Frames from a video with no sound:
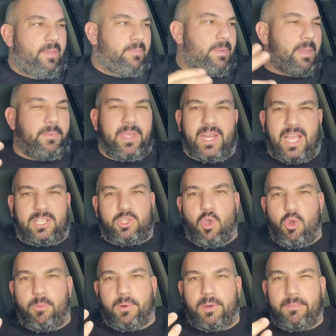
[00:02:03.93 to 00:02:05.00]
maybe in
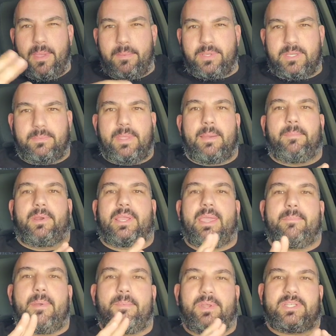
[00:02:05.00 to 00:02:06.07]
October, maybe September, I
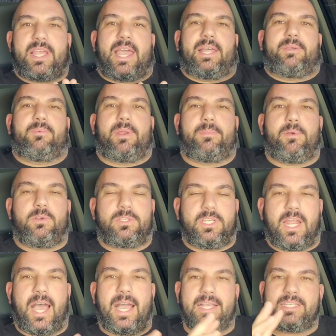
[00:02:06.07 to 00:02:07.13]
can't remember exactly when I
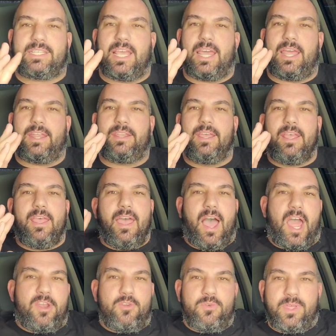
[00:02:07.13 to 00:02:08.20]
posted, I said
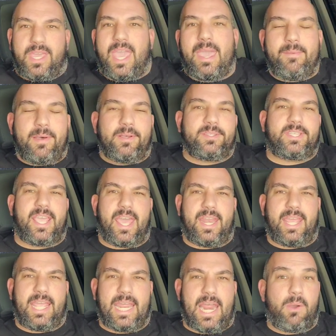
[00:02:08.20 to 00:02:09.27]
I knew the cam I was
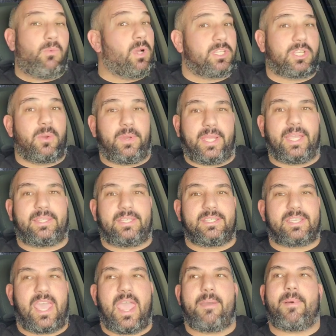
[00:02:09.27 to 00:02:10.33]
getting, and I was going to get
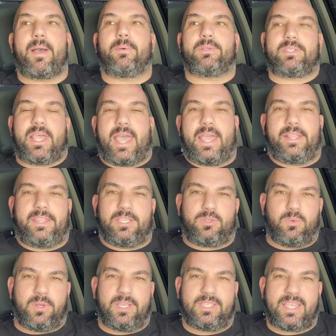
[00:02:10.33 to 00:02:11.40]
this cam.
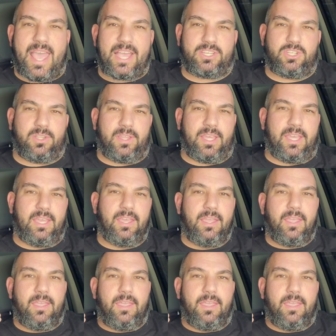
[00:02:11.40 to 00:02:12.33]
This one is actually